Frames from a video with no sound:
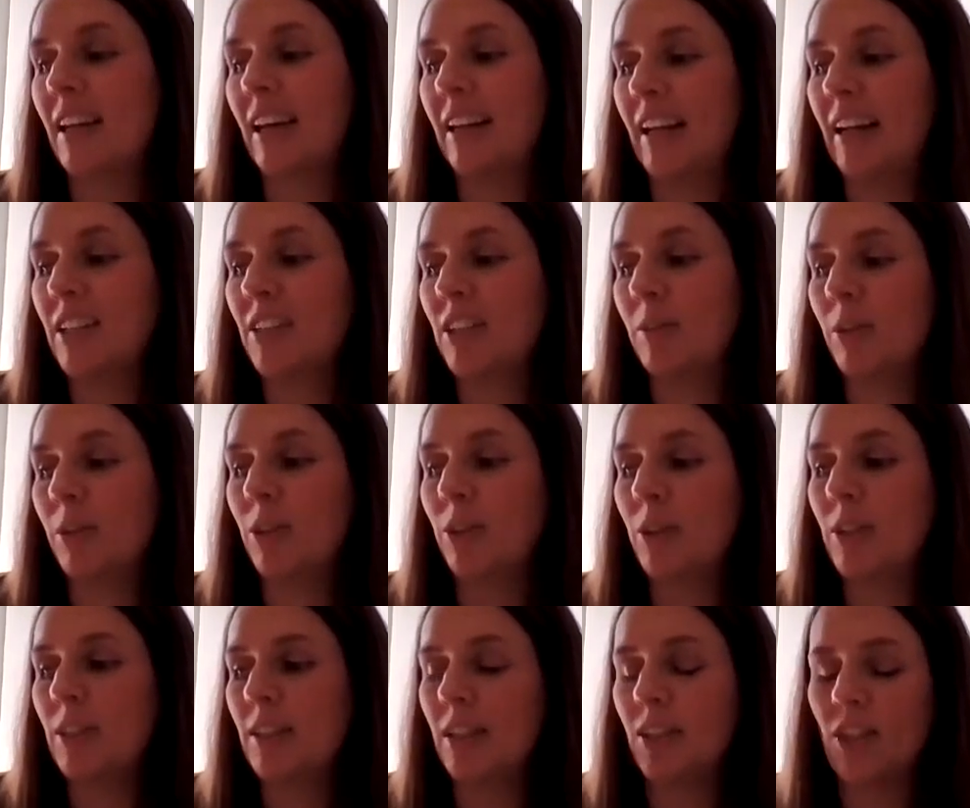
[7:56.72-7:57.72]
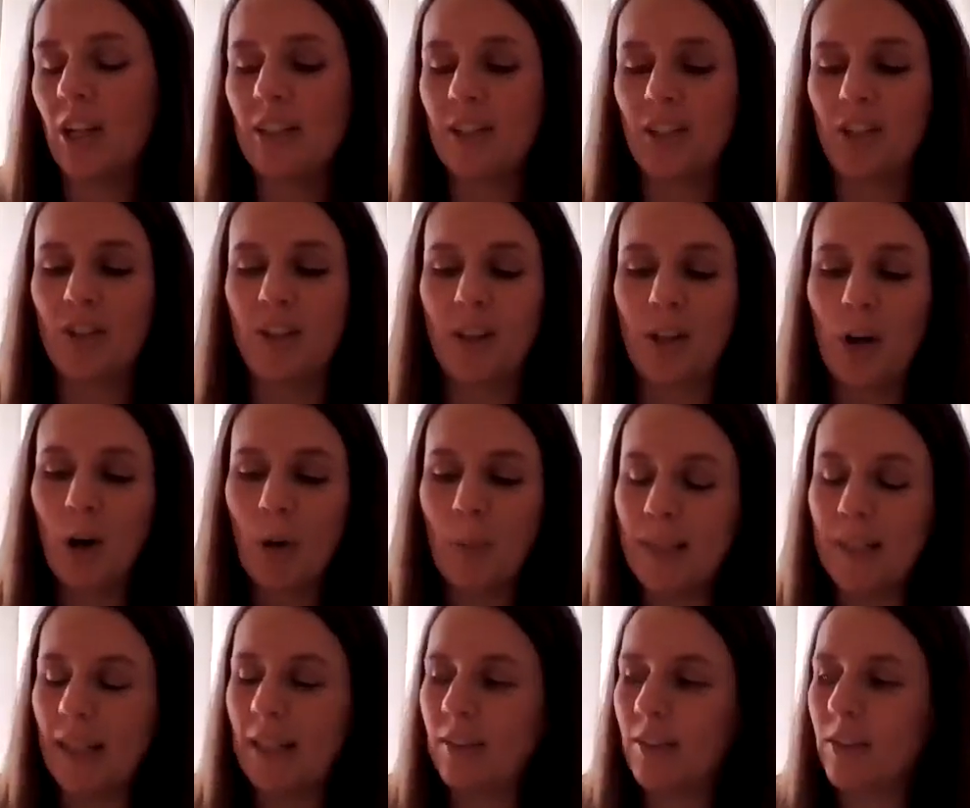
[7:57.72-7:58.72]
actually we're using the transition at the
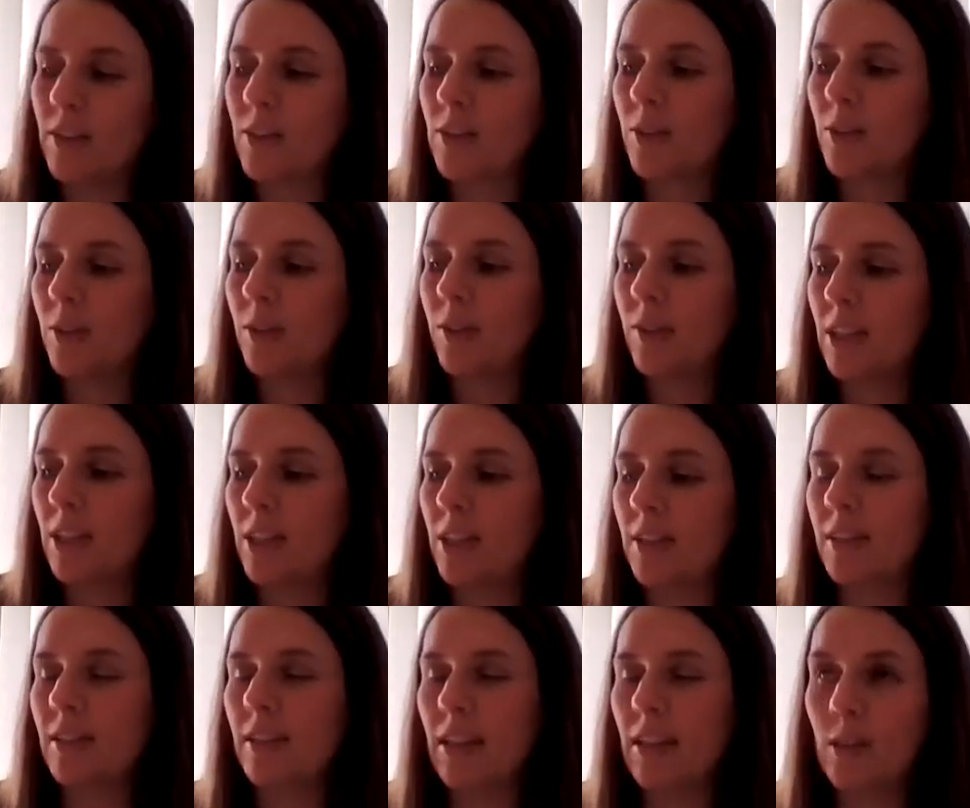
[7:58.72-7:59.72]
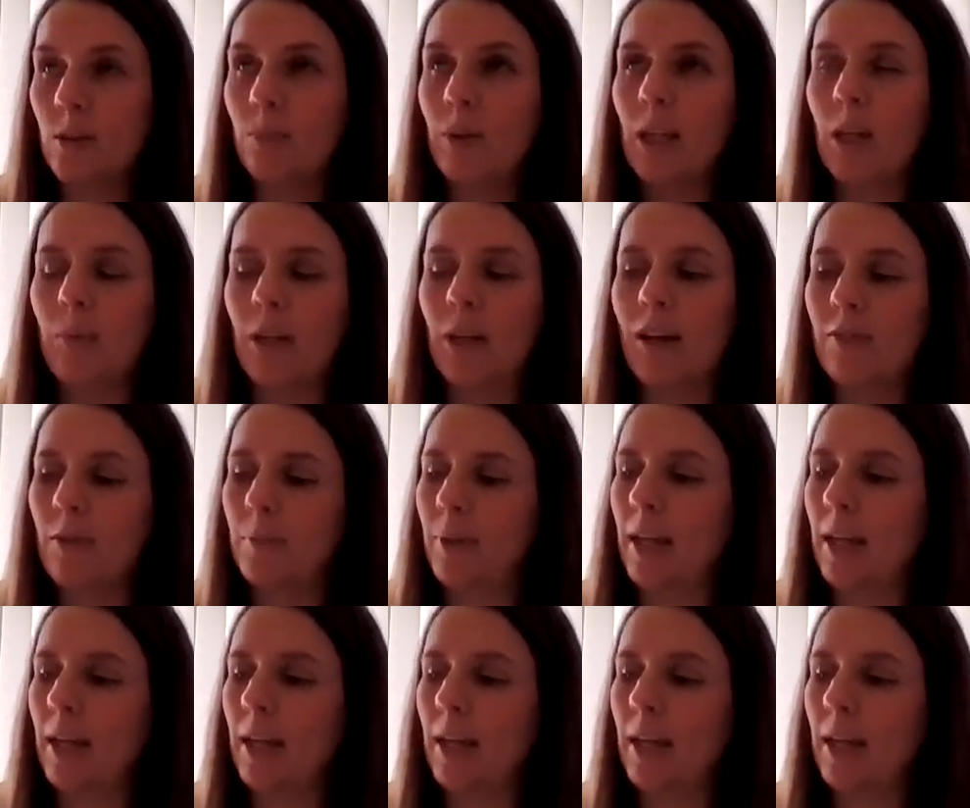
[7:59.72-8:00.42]
opposite end of the school. This week we have